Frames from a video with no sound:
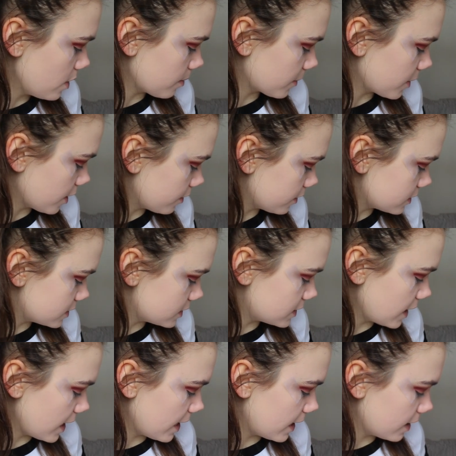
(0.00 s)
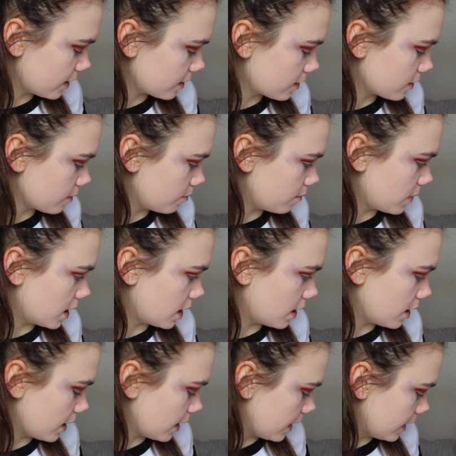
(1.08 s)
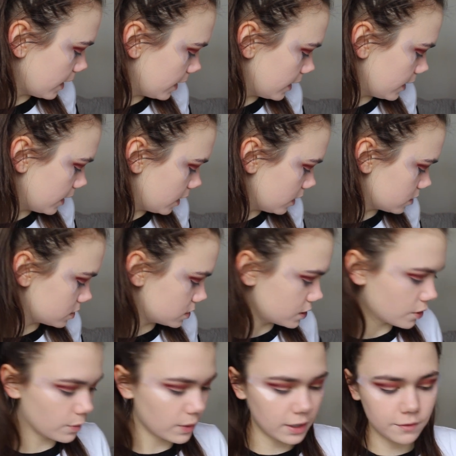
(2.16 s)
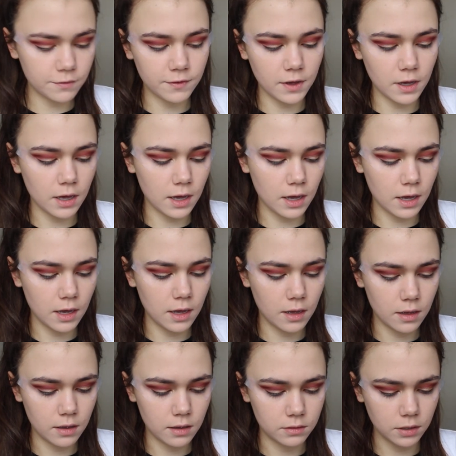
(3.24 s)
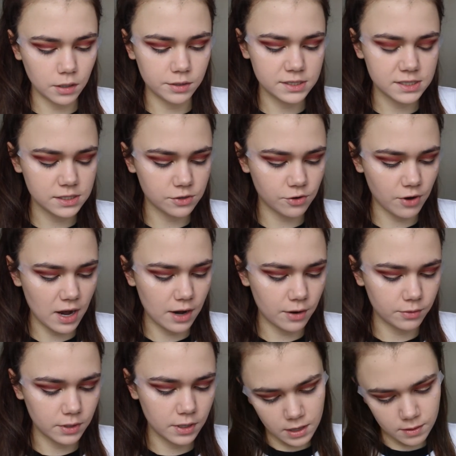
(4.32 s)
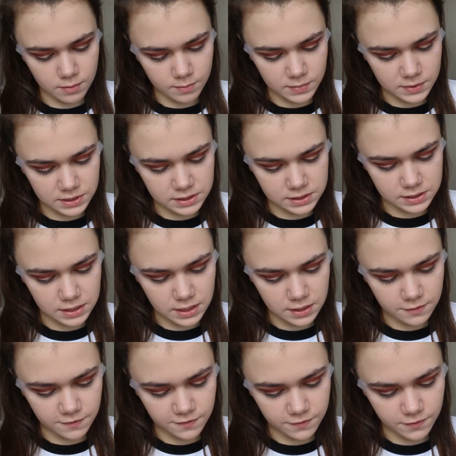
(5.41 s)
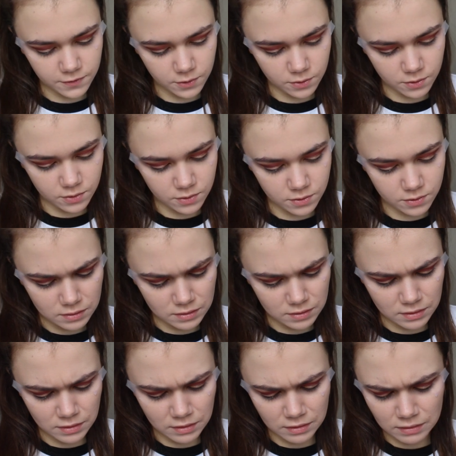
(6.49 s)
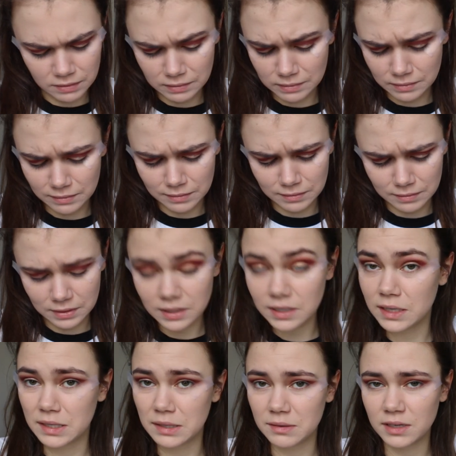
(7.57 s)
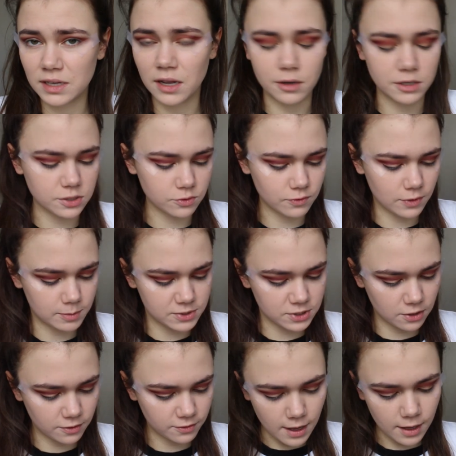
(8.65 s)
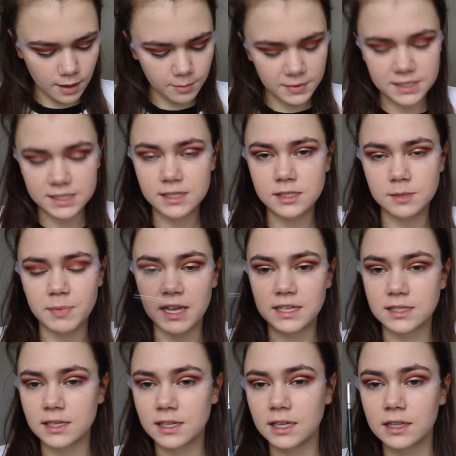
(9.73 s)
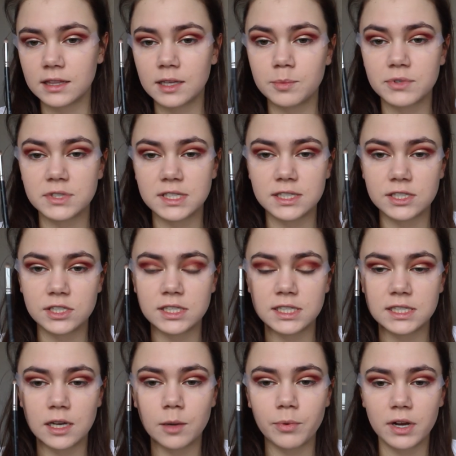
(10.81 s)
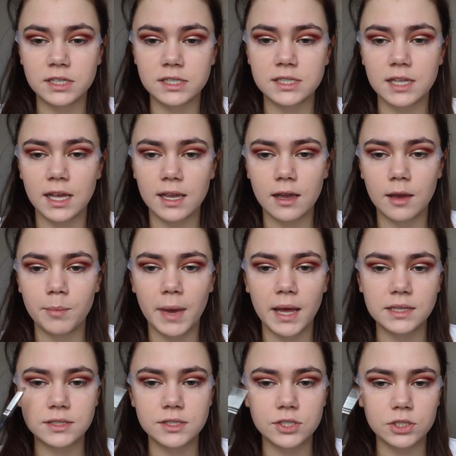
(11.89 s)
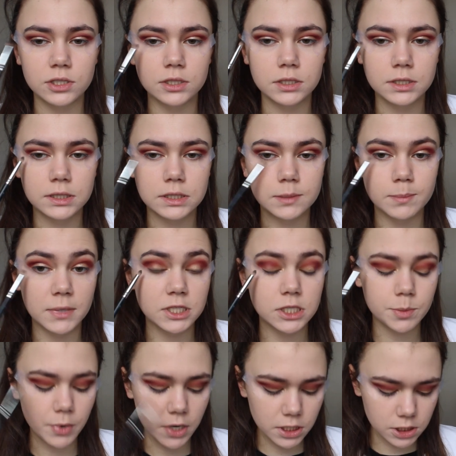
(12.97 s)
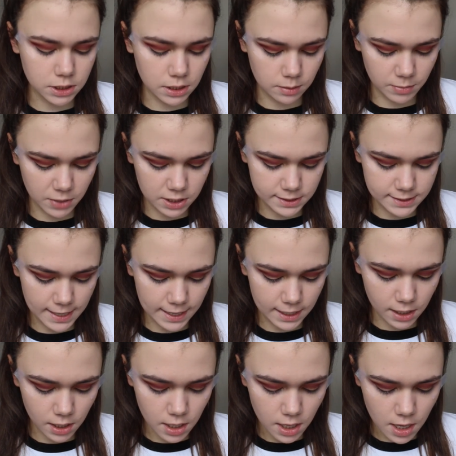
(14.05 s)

I'm going to take my Zoeva. No, this is Crown. C4. I don't know, it's all rubbed off. This is basically the precision detail brush. It's like a pencil smudgy brush, and I'm gonna take